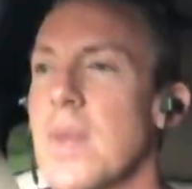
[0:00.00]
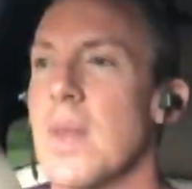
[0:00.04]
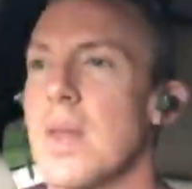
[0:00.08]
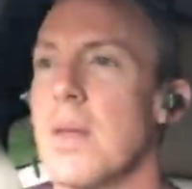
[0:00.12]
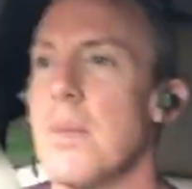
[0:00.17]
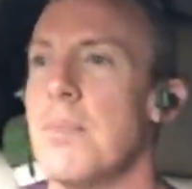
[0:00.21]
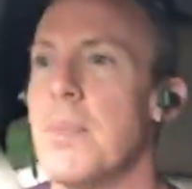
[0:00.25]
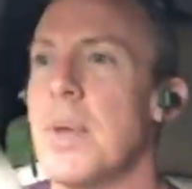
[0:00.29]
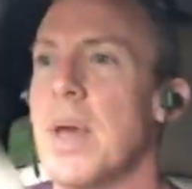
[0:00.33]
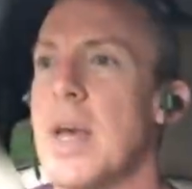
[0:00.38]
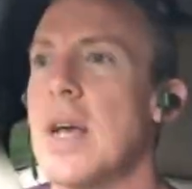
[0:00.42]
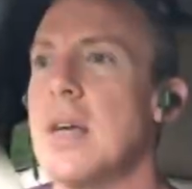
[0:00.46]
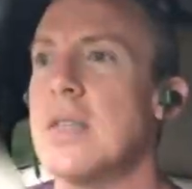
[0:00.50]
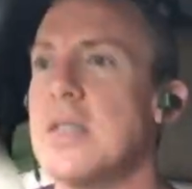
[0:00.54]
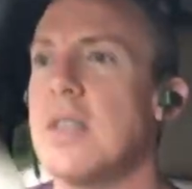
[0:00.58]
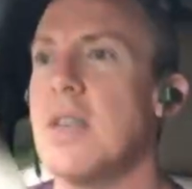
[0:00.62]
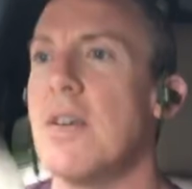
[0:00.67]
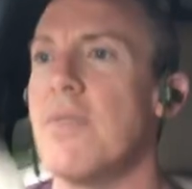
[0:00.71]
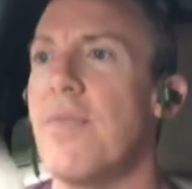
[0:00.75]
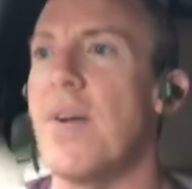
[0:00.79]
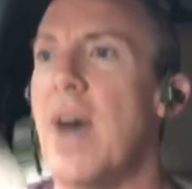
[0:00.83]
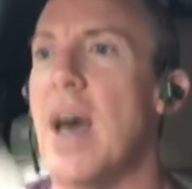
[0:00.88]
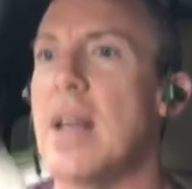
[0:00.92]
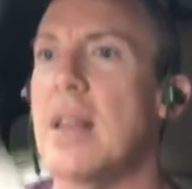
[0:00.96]
Because
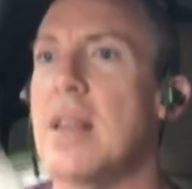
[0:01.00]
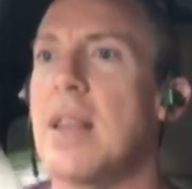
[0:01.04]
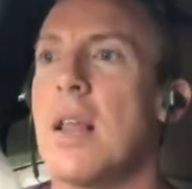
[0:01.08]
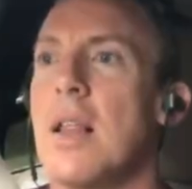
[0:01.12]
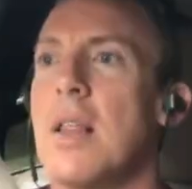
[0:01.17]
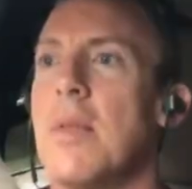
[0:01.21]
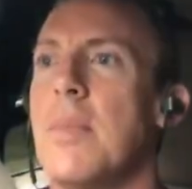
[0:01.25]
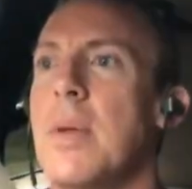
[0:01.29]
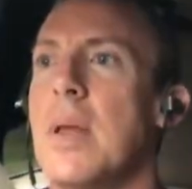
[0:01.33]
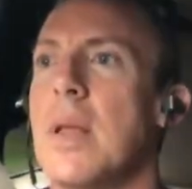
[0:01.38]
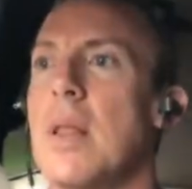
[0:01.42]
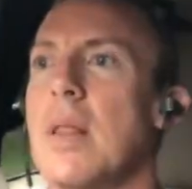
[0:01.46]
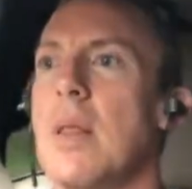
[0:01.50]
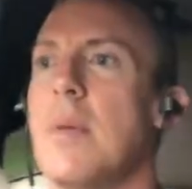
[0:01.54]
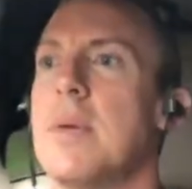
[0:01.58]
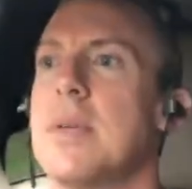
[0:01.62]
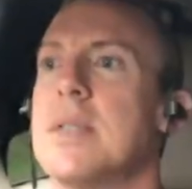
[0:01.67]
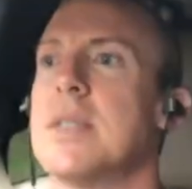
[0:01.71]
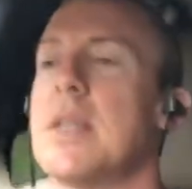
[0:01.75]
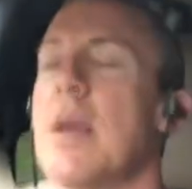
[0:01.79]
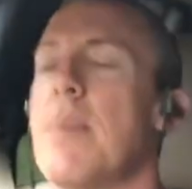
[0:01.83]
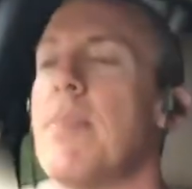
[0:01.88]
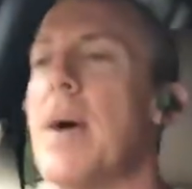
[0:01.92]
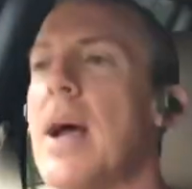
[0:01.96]
of the fact that, let me
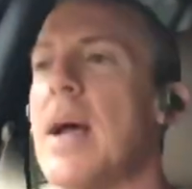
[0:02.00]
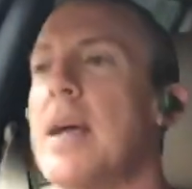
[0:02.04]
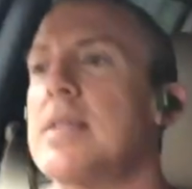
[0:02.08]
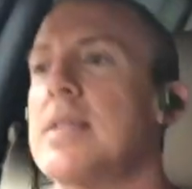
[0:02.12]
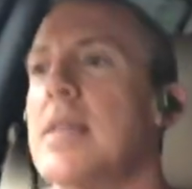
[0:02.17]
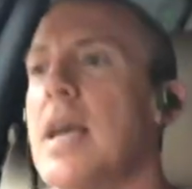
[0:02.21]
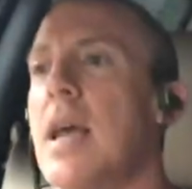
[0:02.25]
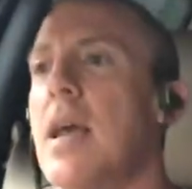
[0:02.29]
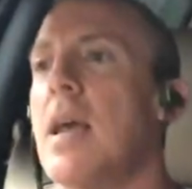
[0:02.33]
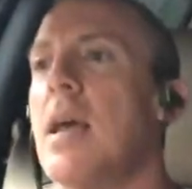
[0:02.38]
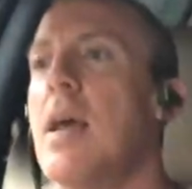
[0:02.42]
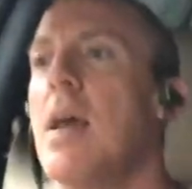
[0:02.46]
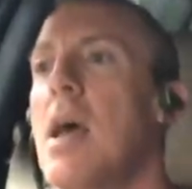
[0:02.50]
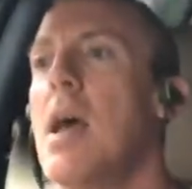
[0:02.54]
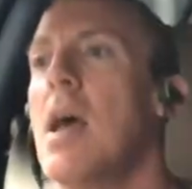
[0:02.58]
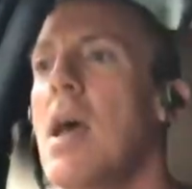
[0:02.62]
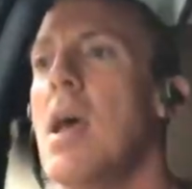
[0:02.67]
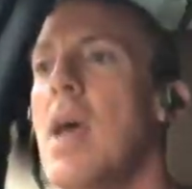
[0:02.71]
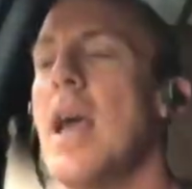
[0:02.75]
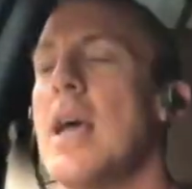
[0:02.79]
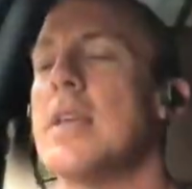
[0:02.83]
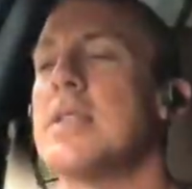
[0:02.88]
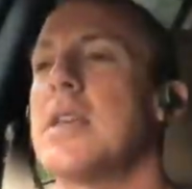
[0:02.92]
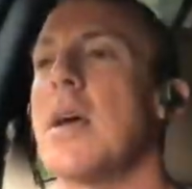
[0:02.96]
step back a second.
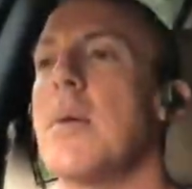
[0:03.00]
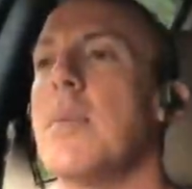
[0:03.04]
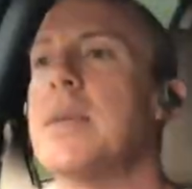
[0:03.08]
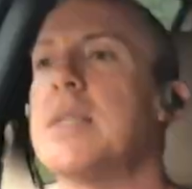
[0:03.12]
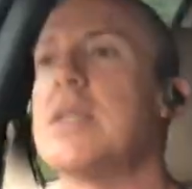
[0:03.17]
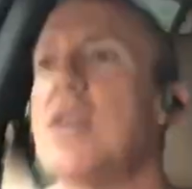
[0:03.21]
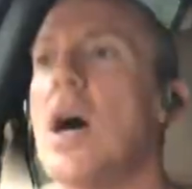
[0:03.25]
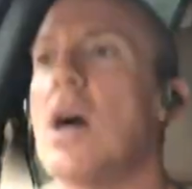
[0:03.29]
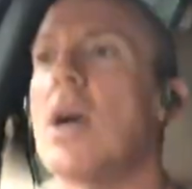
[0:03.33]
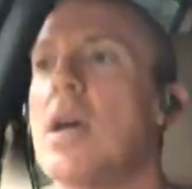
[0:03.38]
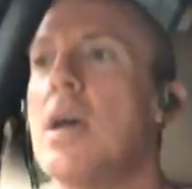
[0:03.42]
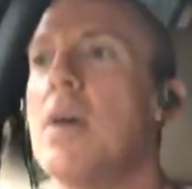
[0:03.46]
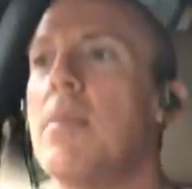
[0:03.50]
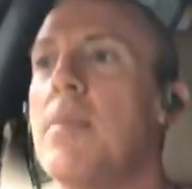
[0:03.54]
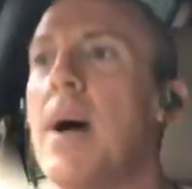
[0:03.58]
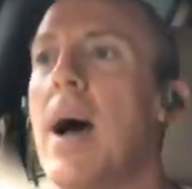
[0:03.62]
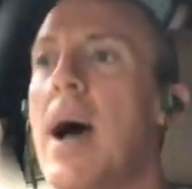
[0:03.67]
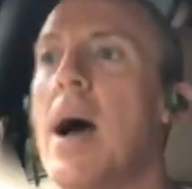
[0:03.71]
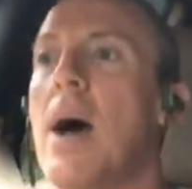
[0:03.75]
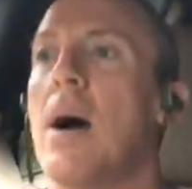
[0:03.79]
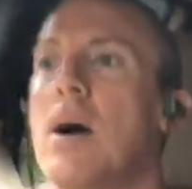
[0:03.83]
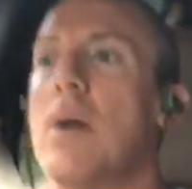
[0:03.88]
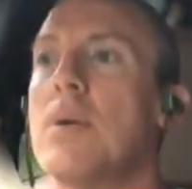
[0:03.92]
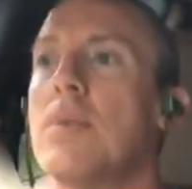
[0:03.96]
It's going to be talking
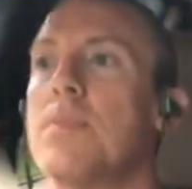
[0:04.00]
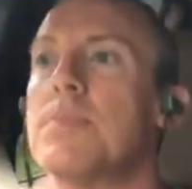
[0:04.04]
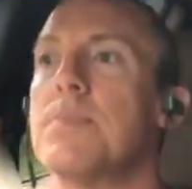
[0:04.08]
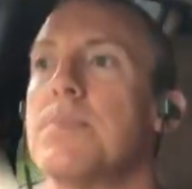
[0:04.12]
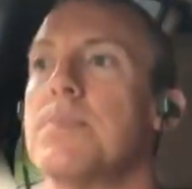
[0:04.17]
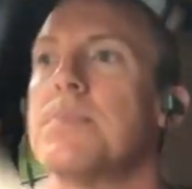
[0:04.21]
about